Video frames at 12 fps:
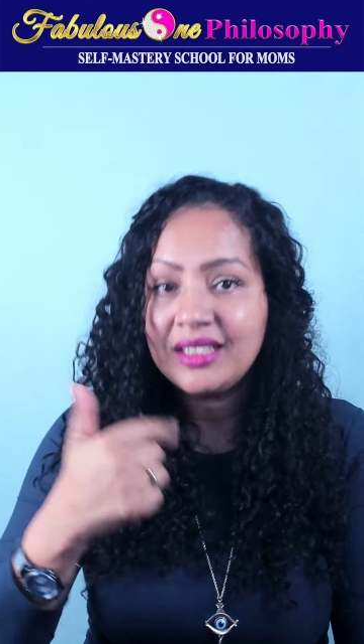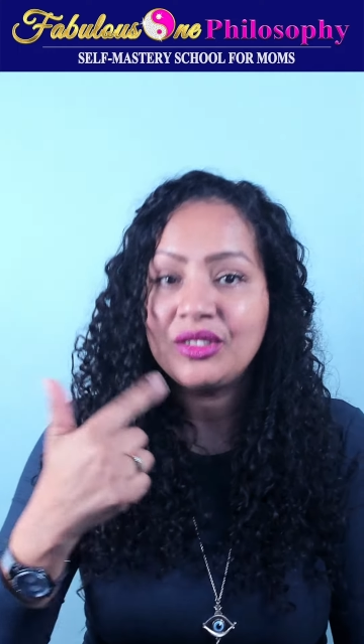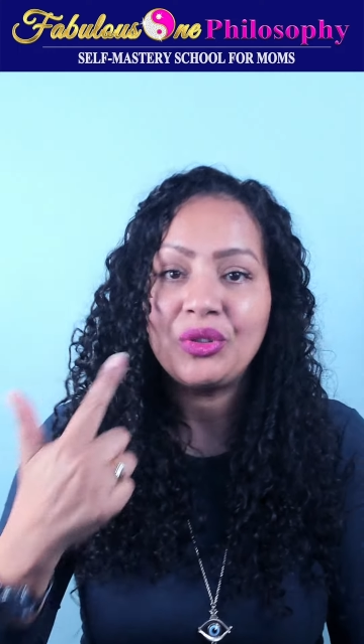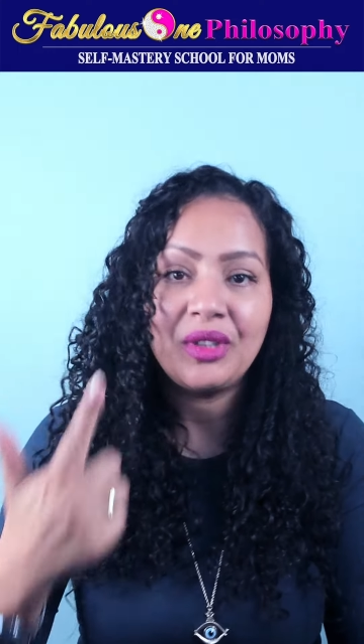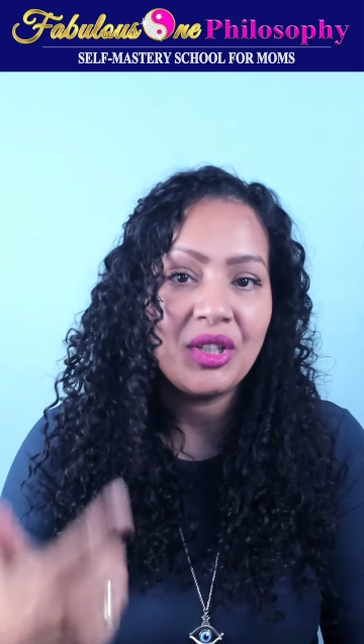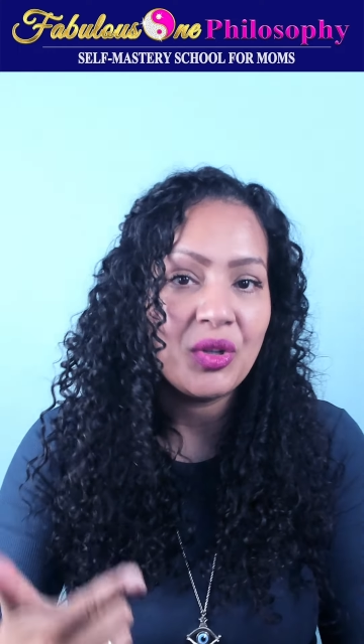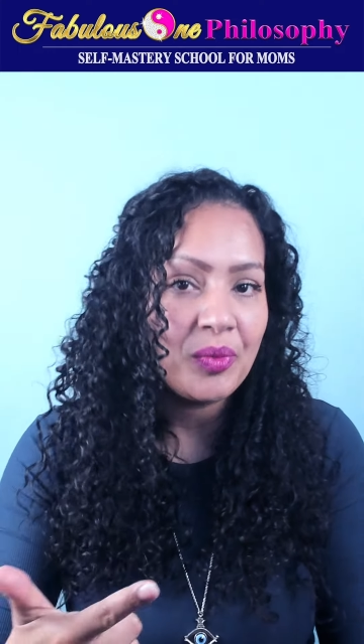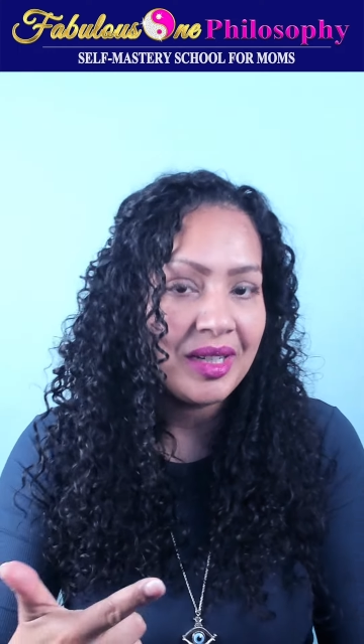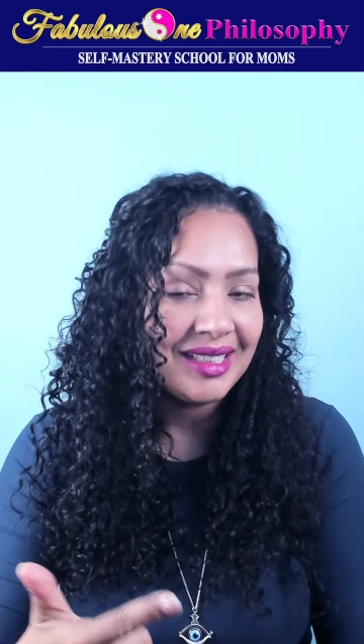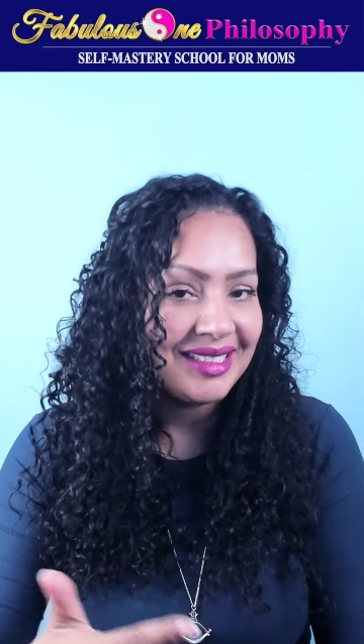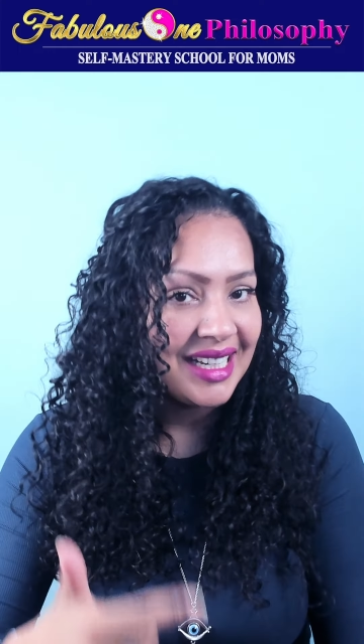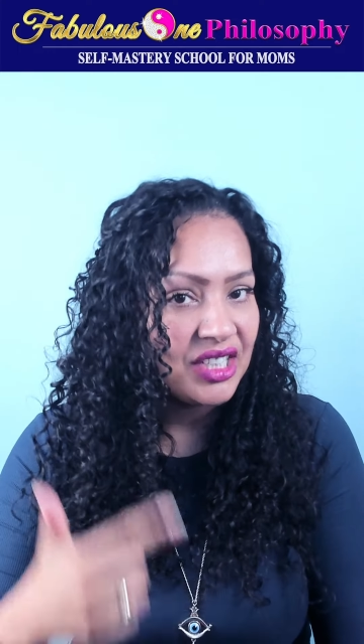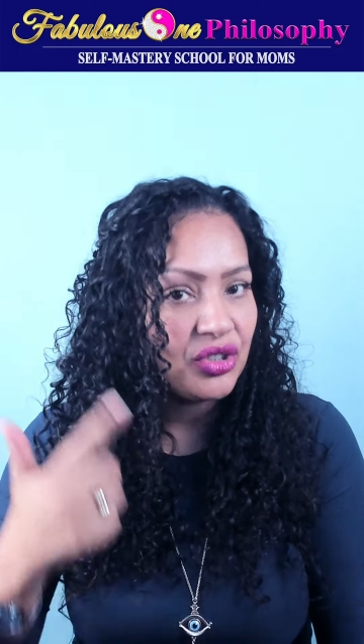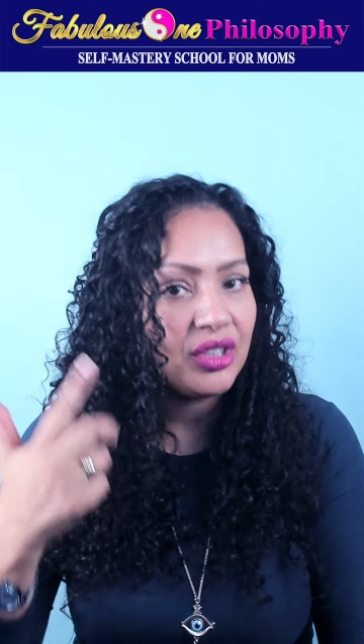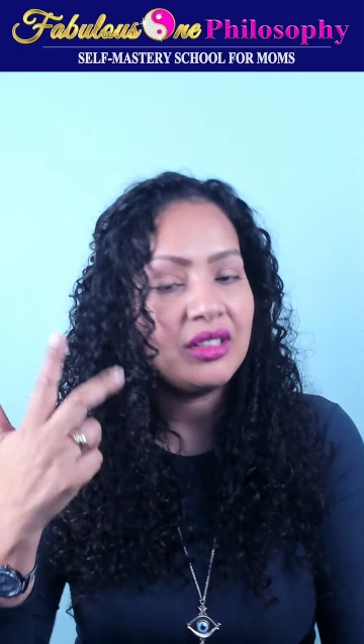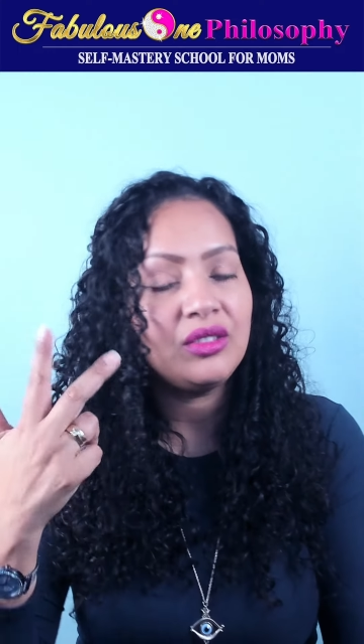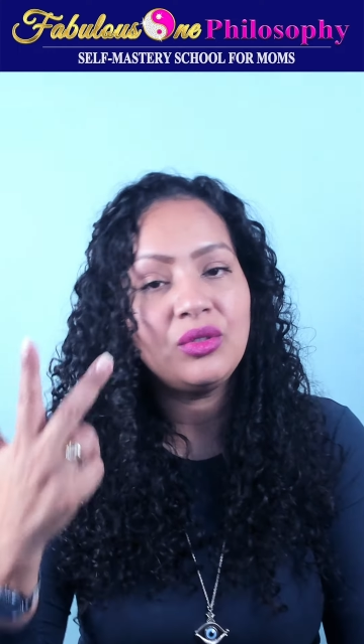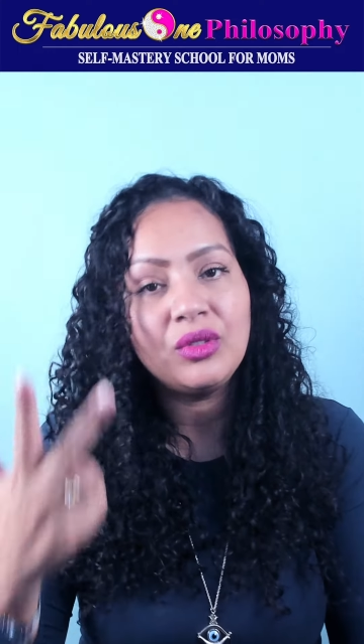doing your
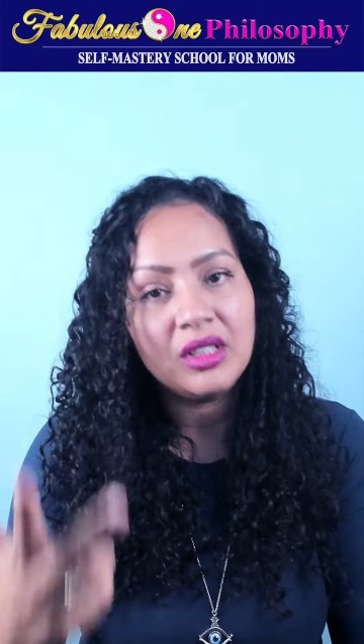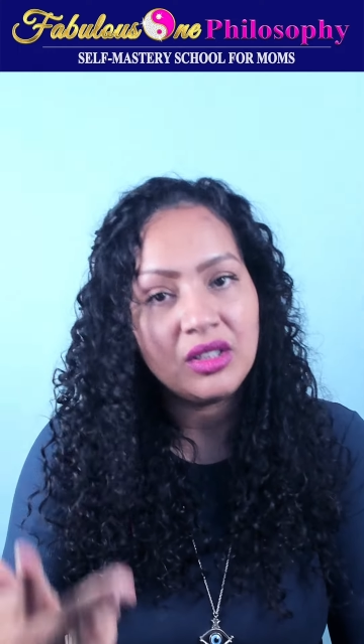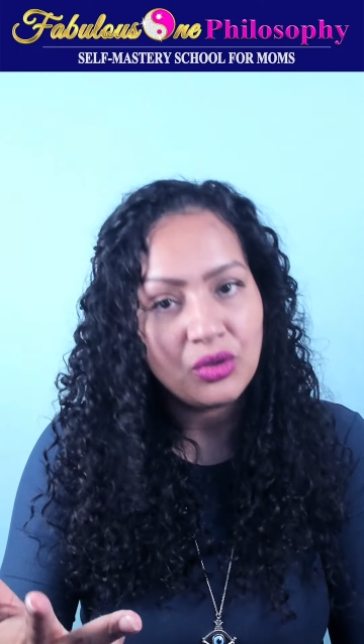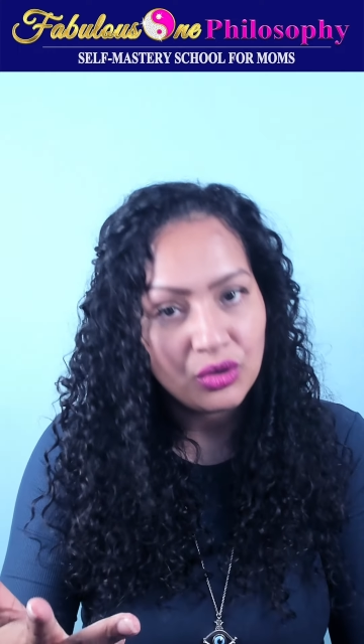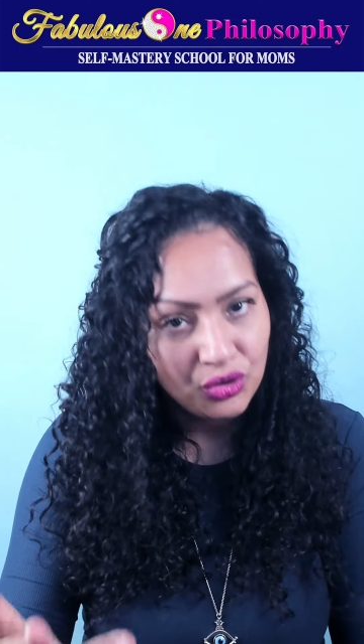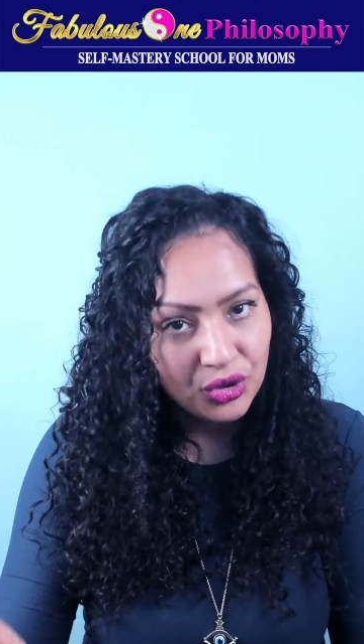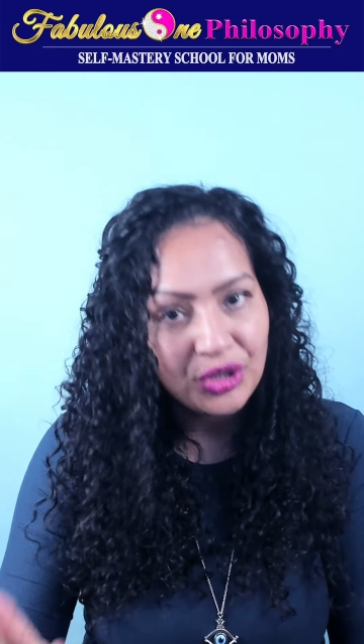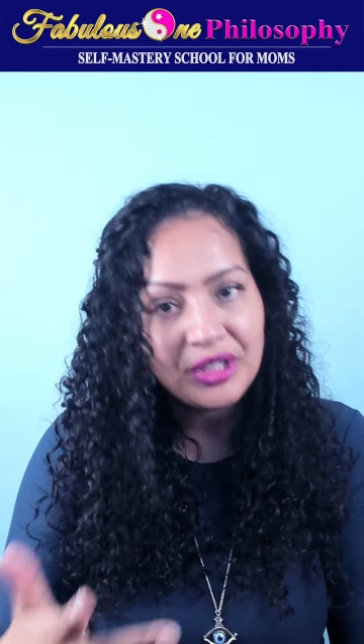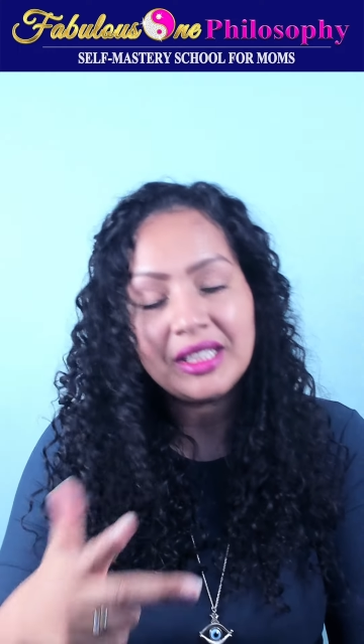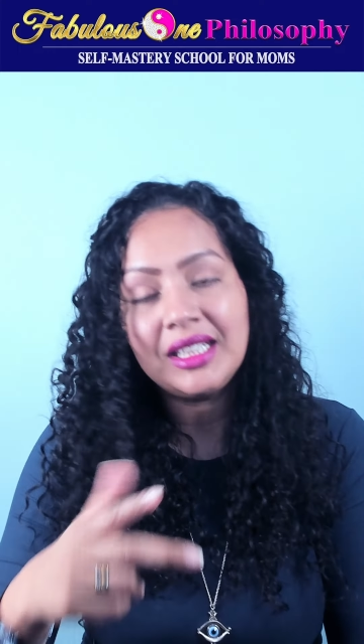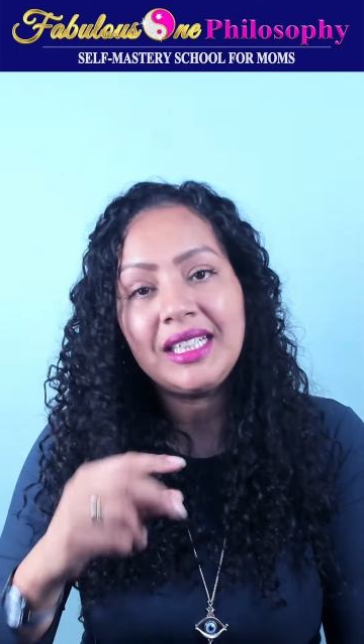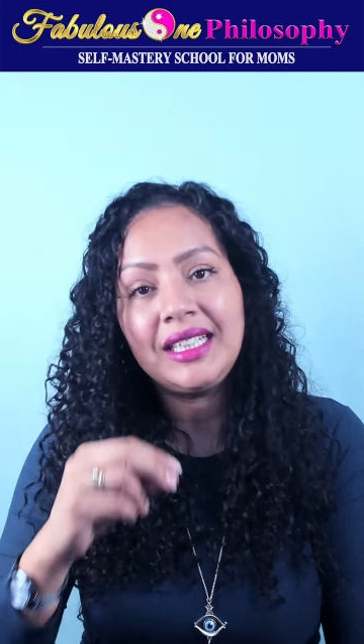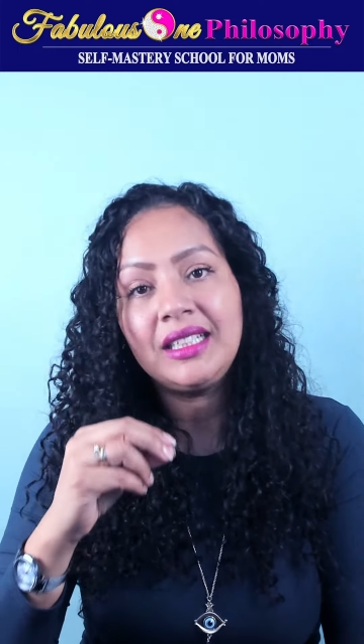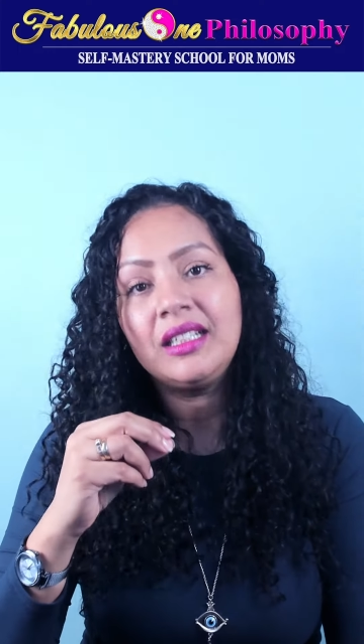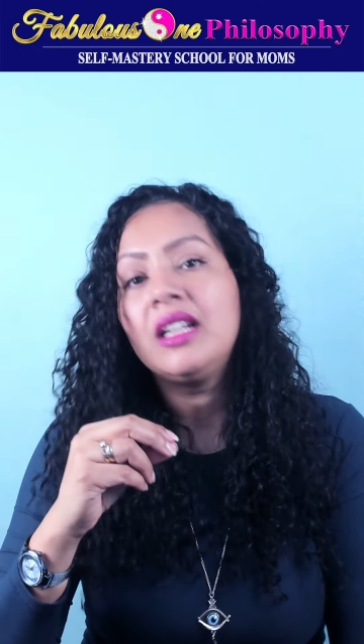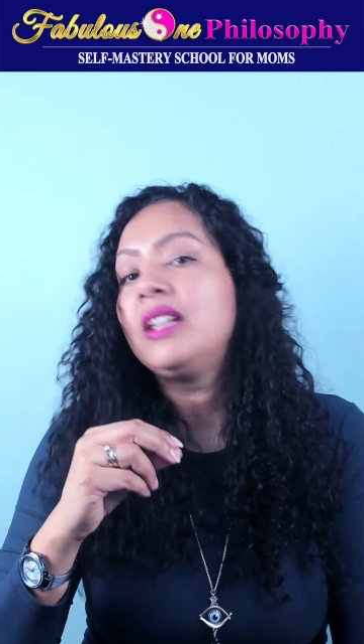meditation, doing your journaling,